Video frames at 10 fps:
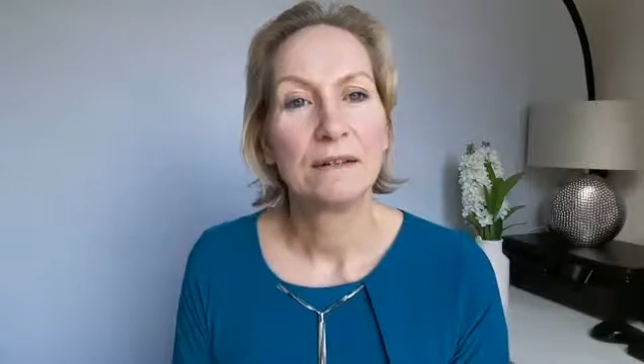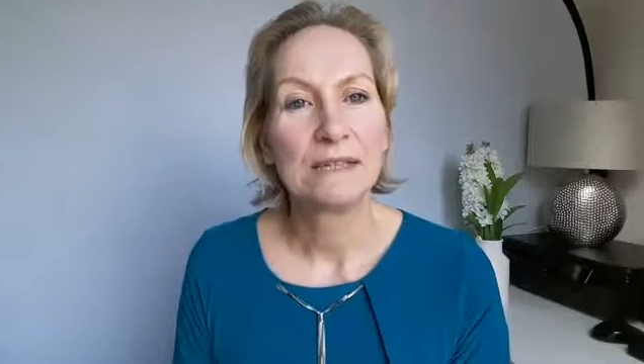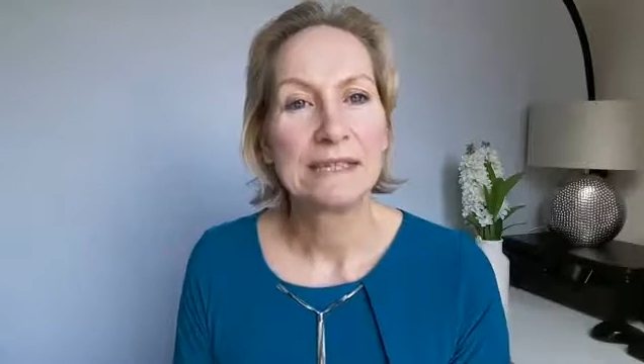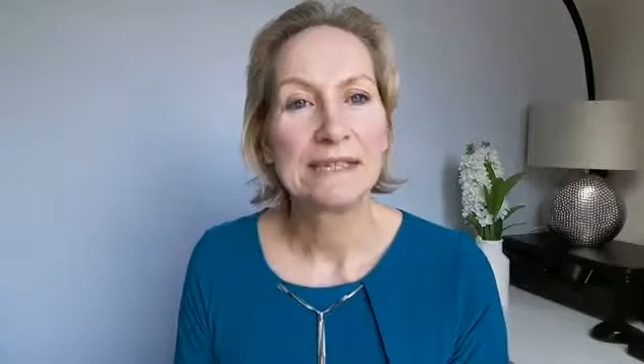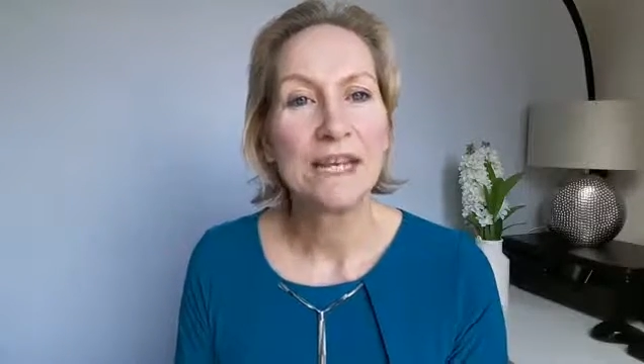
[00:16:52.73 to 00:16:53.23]

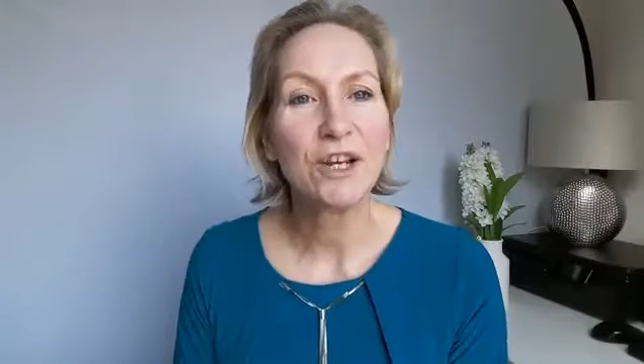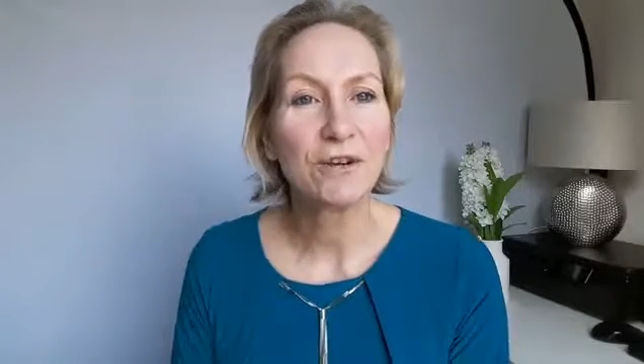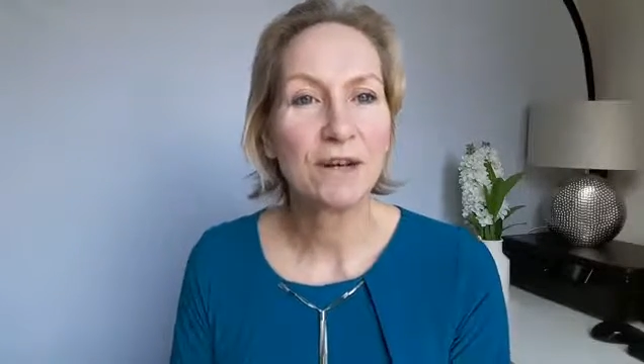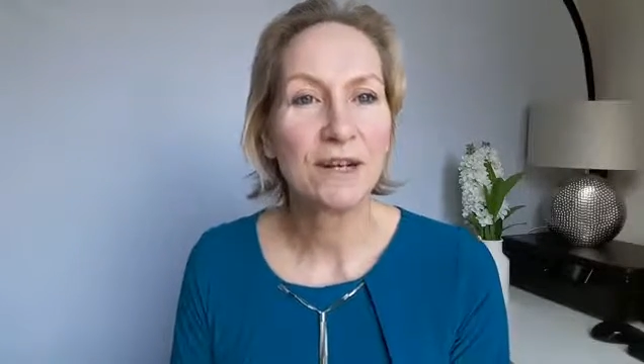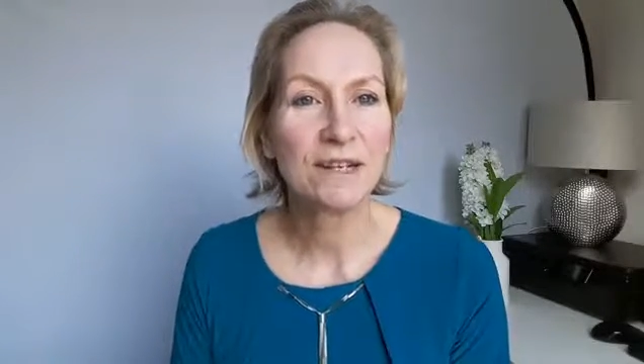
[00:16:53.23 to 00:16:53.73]

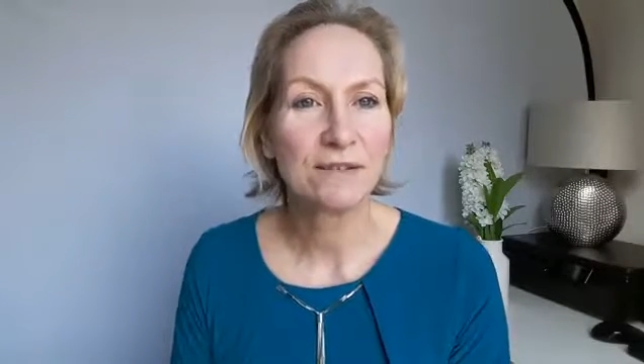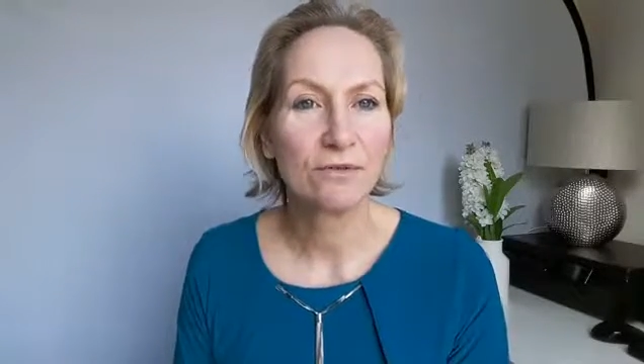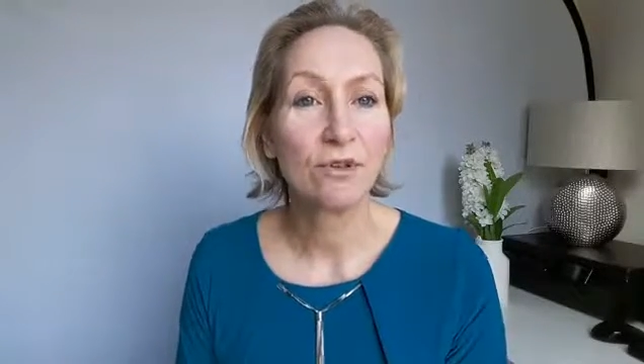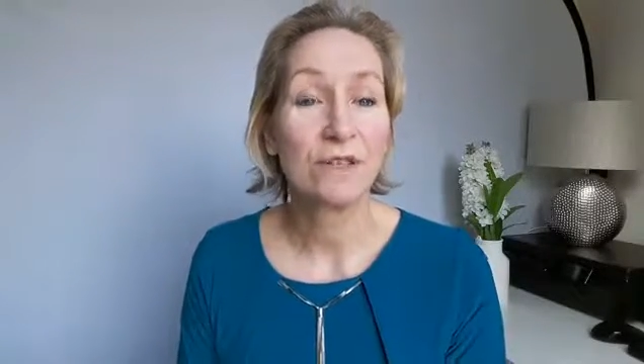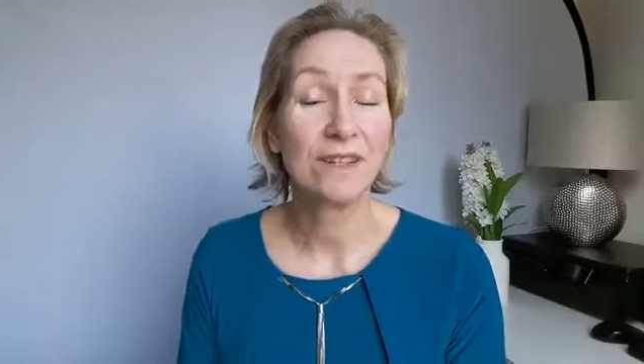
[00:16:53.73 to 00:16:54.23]
secret, or
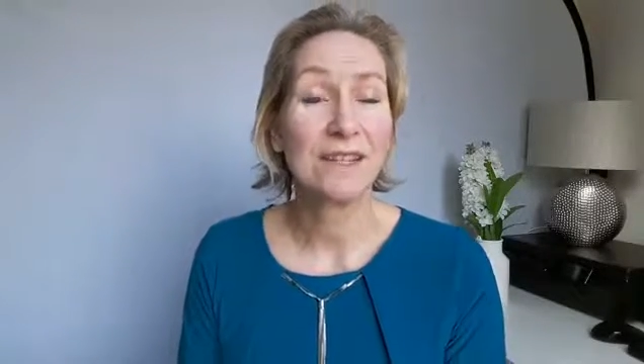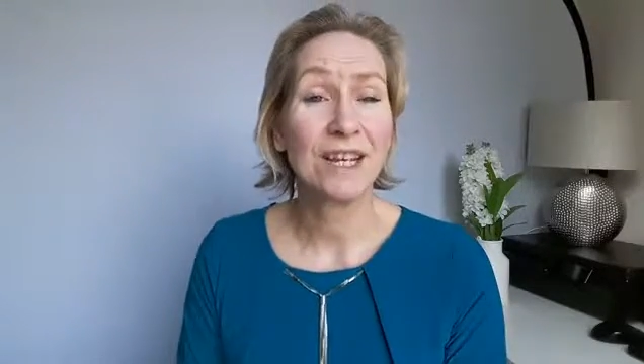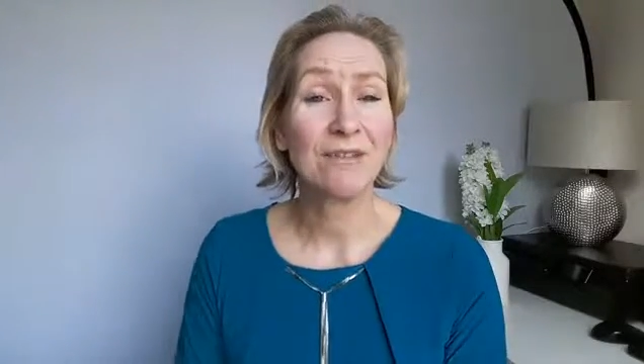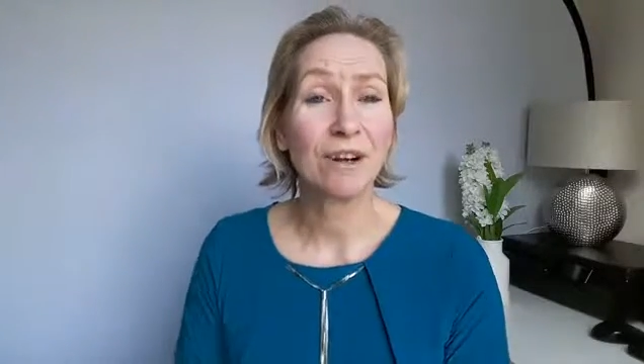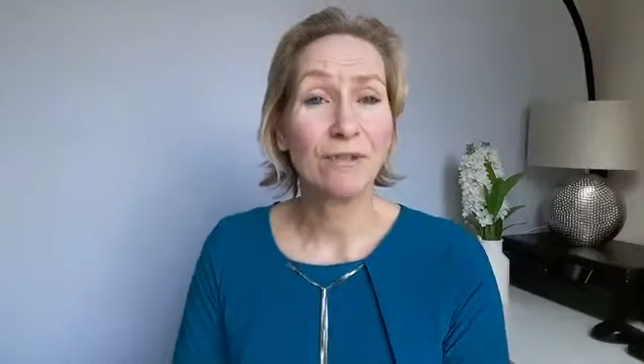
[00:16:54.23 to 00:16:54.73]
not so
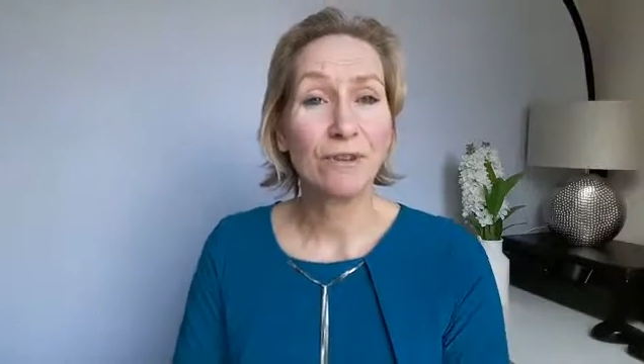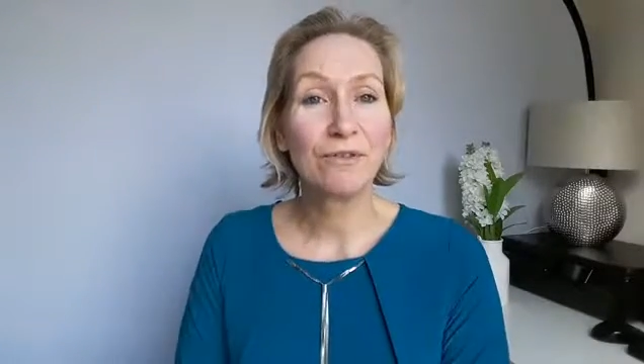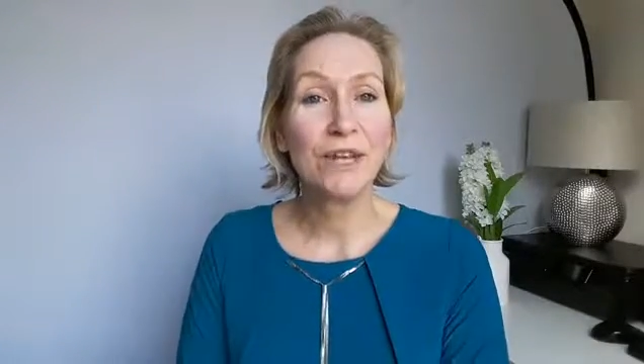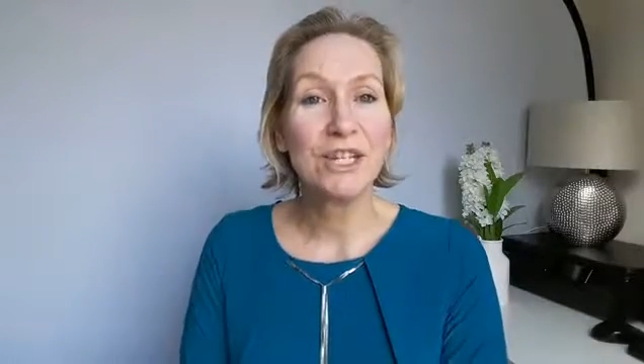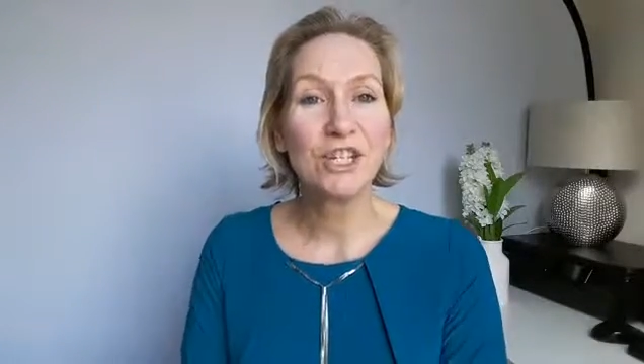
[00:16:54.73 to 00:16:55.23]
secret, a real
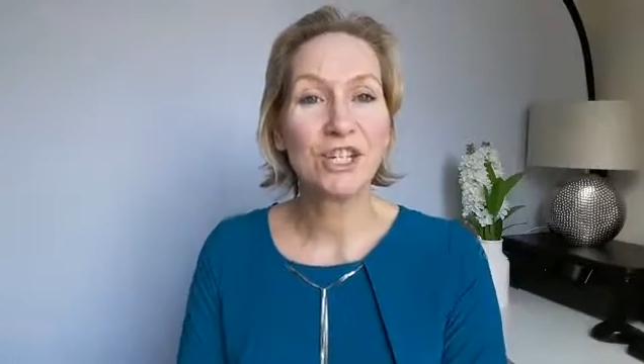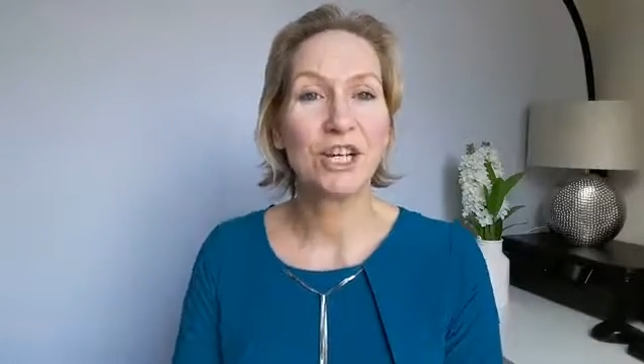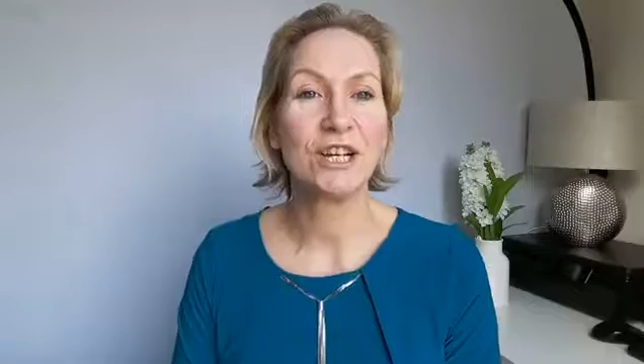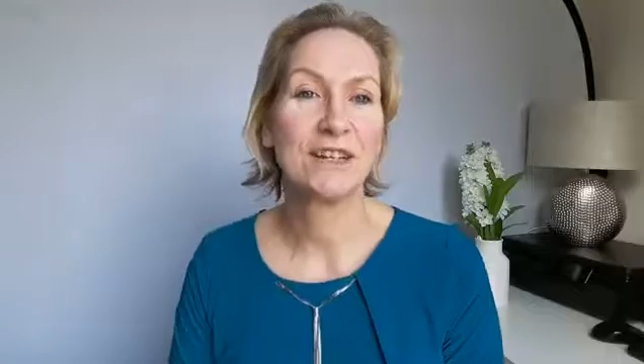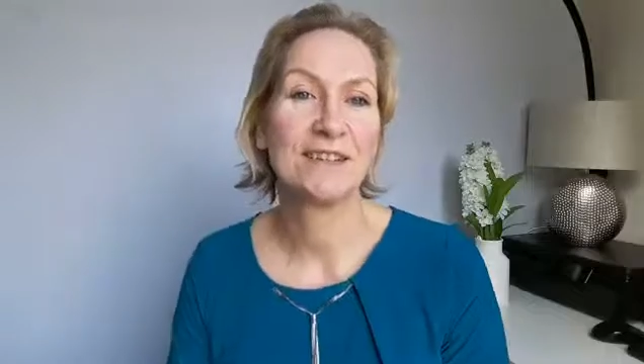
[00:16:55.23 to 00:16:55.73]

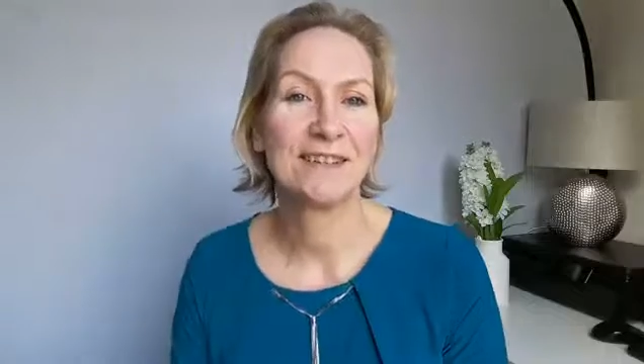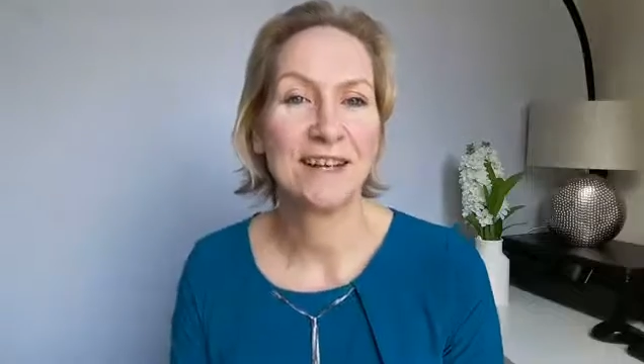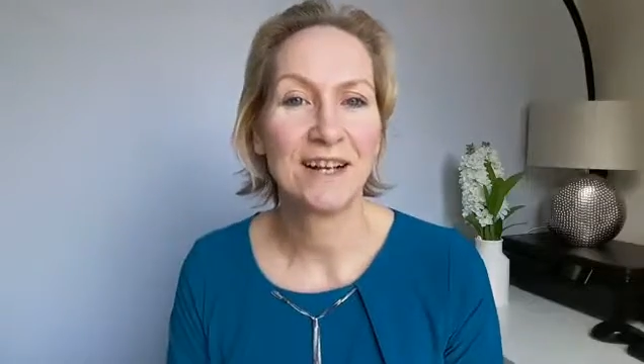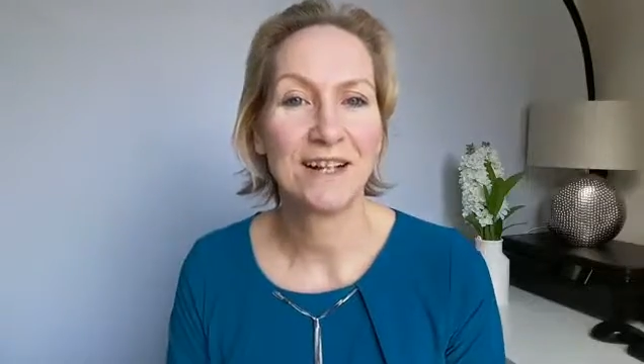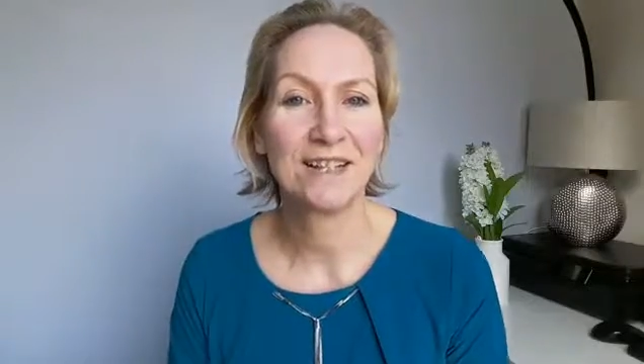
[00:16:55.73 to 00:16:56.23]
ninja
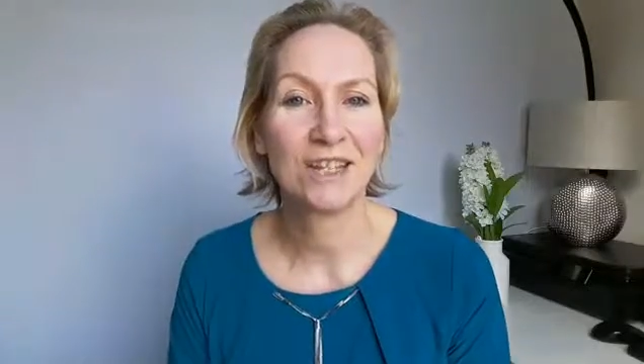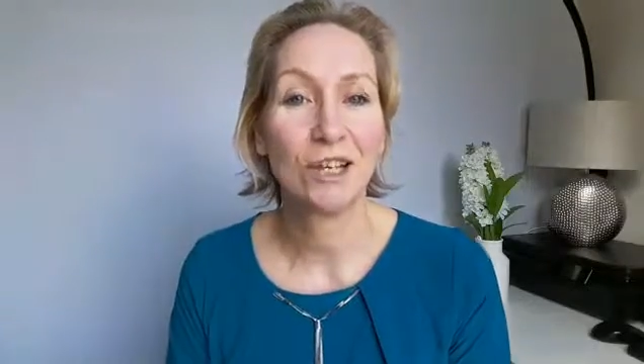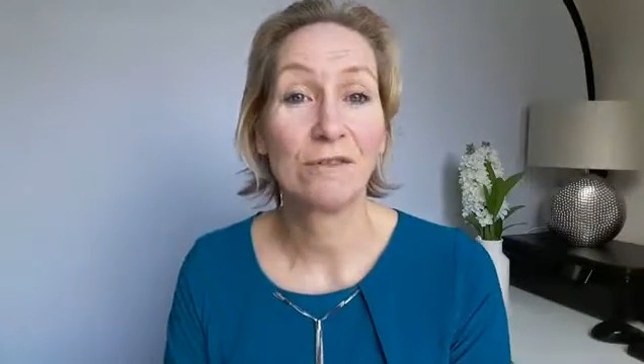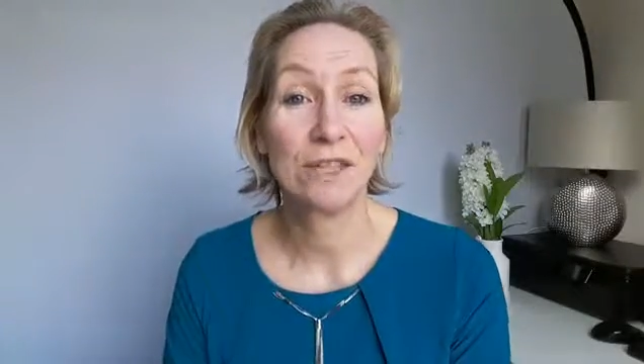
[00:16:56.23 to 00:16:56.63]
skill.